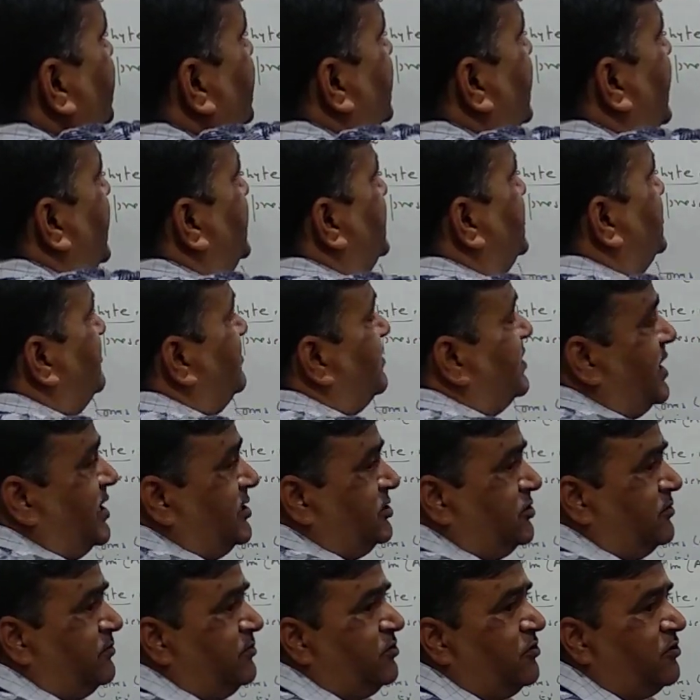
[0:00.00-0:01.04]
the
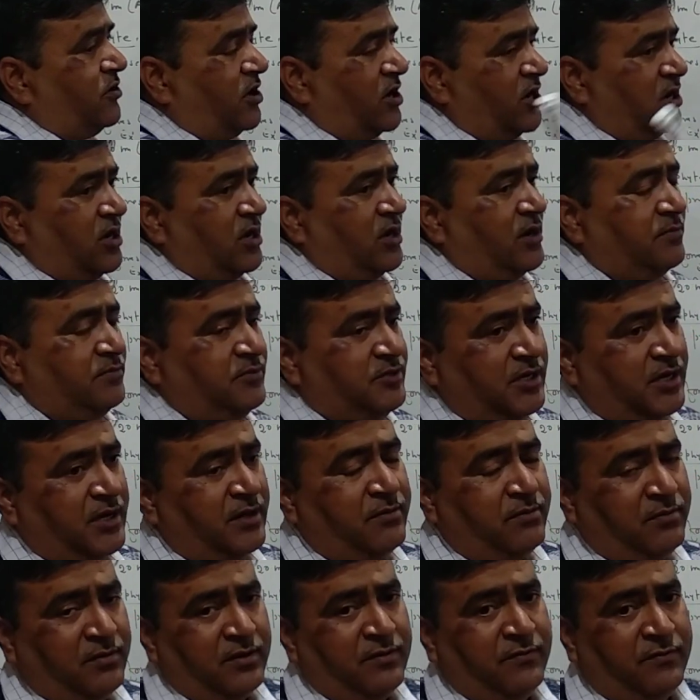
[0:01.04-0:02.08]
rhizome you can't
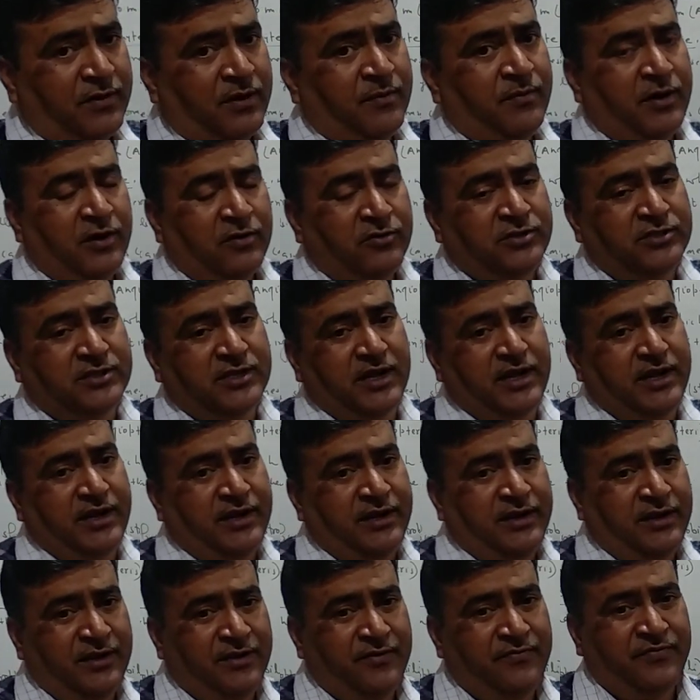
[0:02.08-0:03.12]
observe from
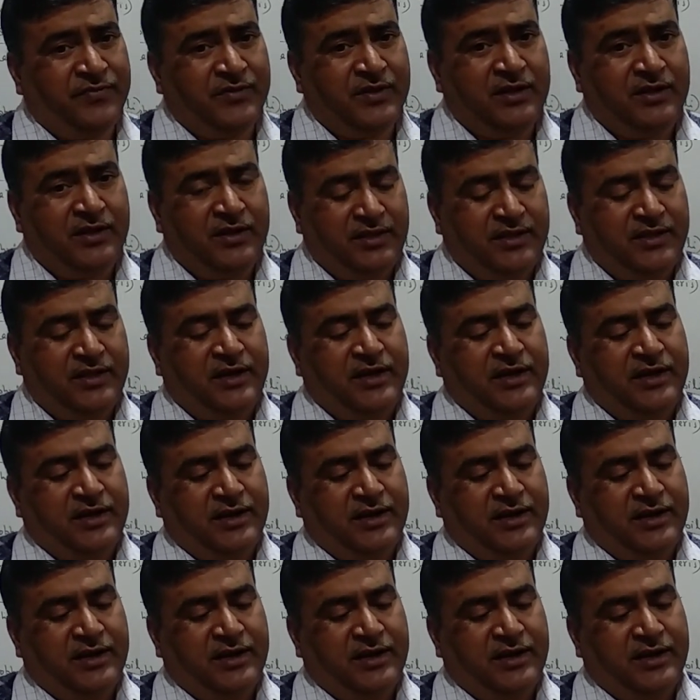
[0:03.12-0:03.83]
outside. They